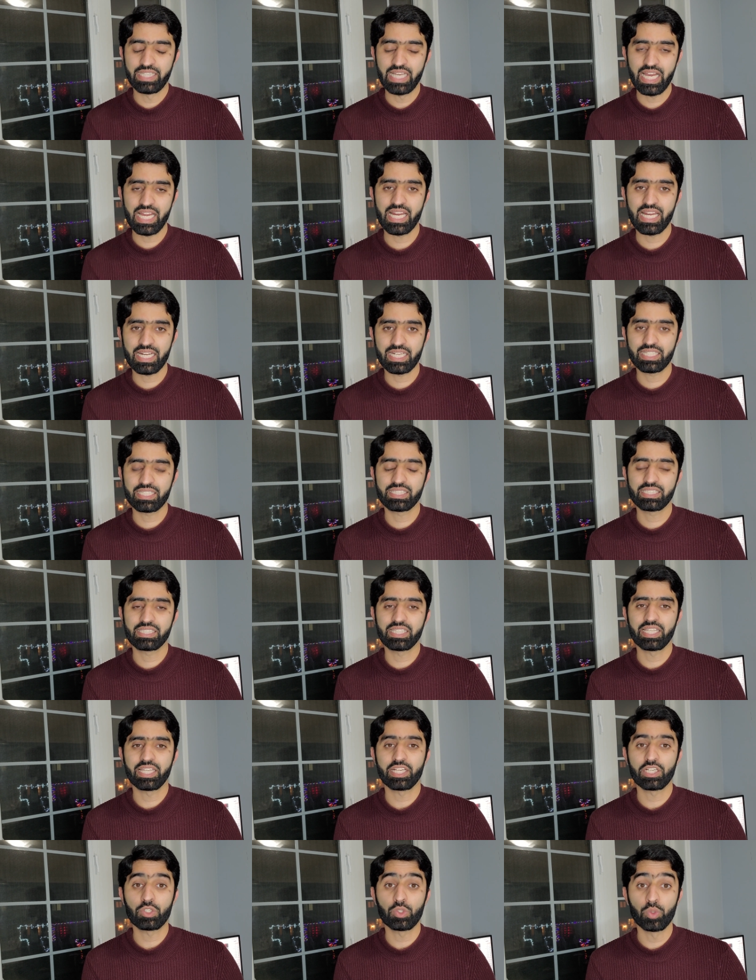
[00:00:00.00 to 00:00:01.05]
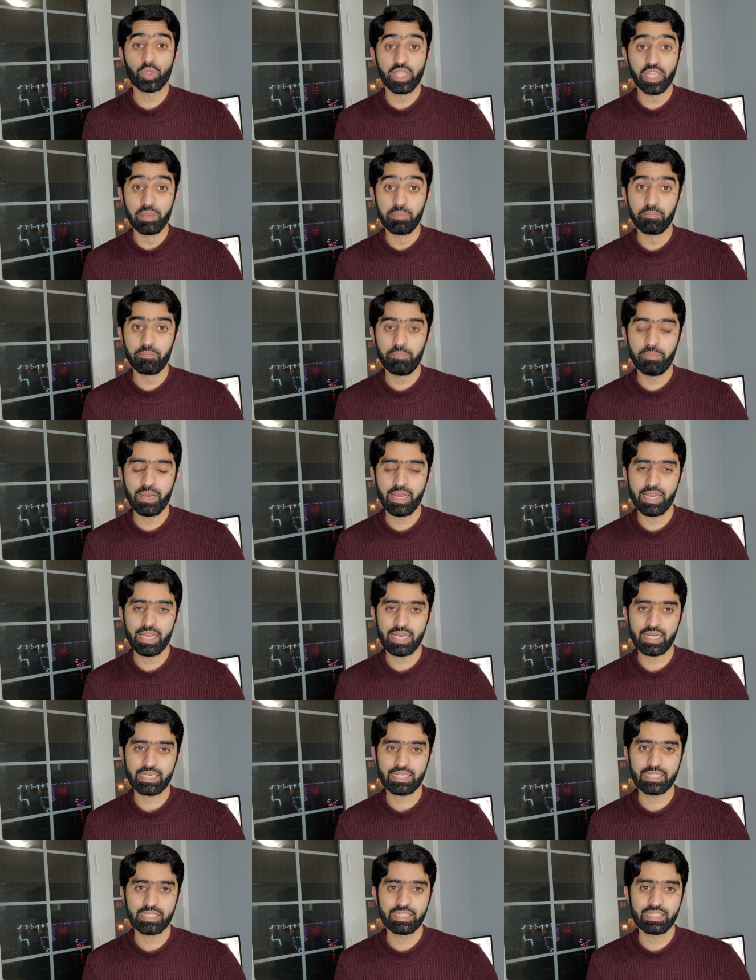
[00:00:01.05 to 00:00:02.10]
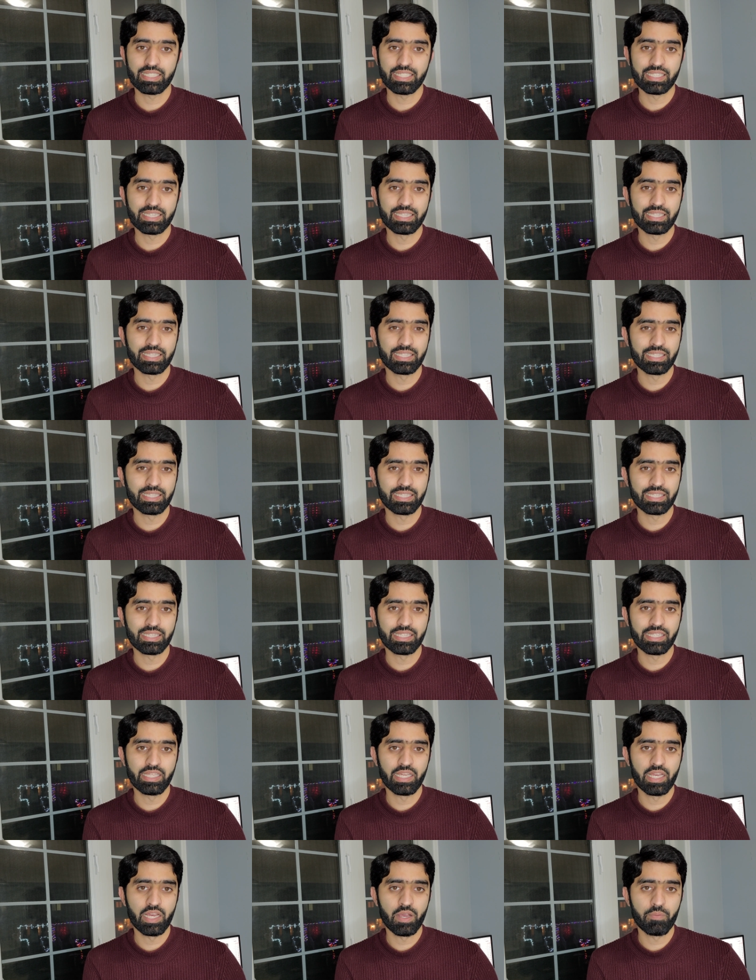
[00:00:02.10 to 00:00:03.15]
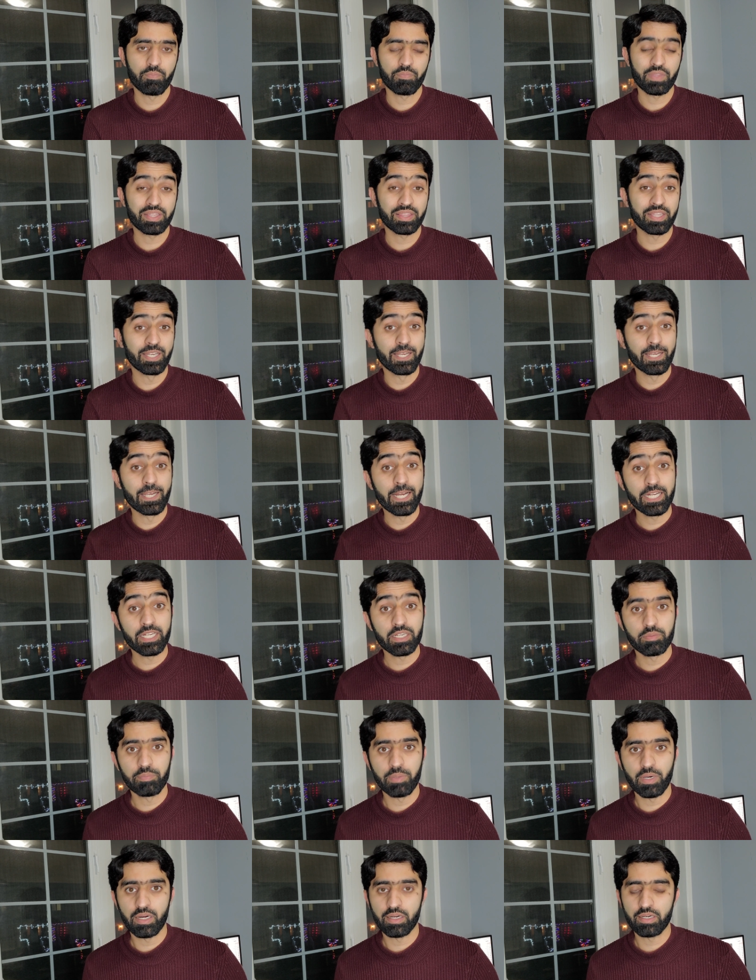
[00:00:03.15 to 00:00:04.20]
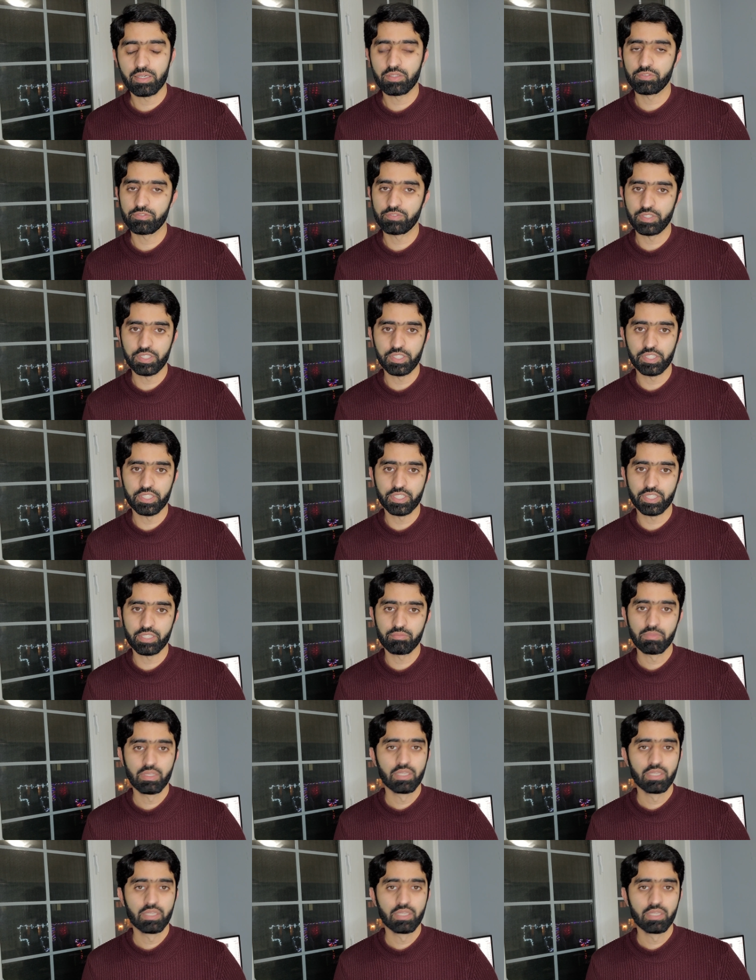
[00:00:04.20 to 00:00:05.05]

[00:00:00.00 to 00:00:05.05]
that thing to impact in um, in the later part of the year